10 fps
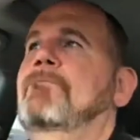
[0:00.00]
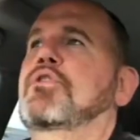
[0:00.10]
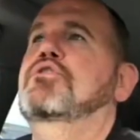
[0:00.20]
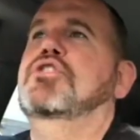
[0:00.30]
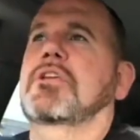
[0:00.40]

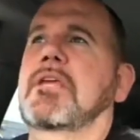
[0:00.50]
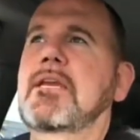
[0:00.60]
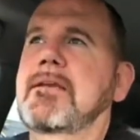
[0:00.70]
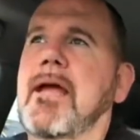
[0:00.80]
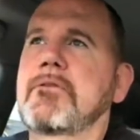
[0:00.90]
you should
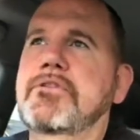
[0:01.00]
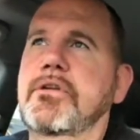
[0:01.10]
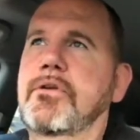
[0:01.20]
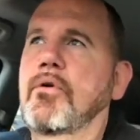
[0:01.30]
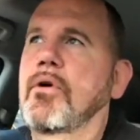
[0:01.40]
get down to
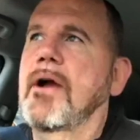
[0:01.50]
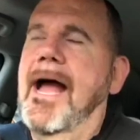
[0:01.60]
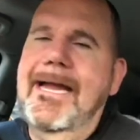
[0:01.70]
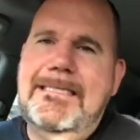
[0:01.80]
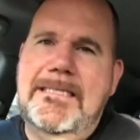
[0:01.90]
your
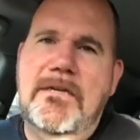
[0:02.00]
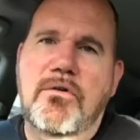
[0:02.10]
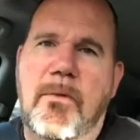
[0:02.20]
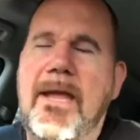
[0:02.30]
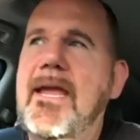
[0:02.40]

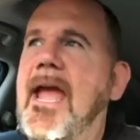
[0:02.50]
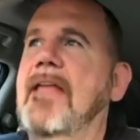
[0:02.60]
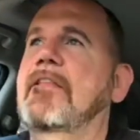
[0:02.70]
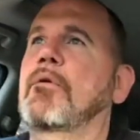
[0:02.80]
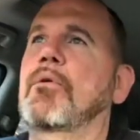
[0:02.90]
ideal weight
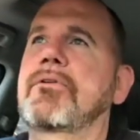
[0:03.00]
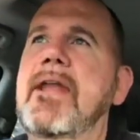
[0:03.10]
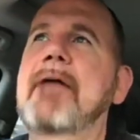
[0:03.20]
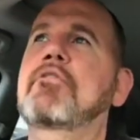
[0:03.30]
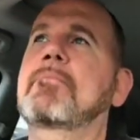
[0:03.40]
and there will
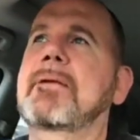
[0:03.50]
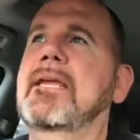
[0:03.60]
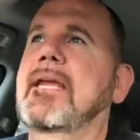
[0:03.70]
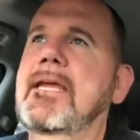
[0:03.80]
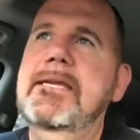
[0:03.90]
never
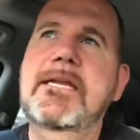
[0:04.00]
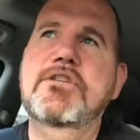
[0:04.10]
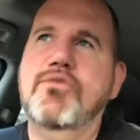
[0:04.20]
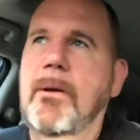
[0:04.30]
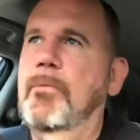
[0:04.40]
be any
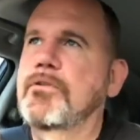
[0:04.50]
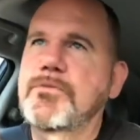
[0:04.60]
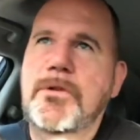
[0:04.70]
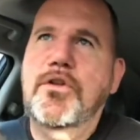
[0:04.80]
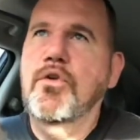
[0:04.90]
troubles
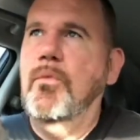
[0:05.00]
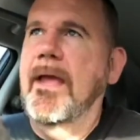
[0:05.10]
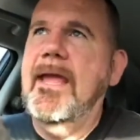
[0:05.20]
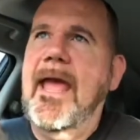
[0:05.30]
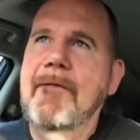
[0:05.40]
with your
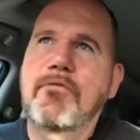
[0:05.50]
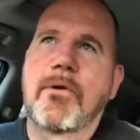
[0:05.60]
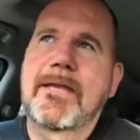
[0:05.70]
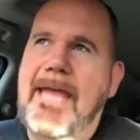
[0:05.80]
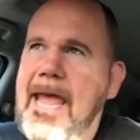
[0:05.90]
weight
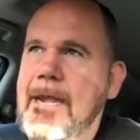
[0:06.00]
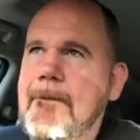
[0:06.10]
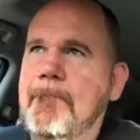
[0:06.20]
ever again.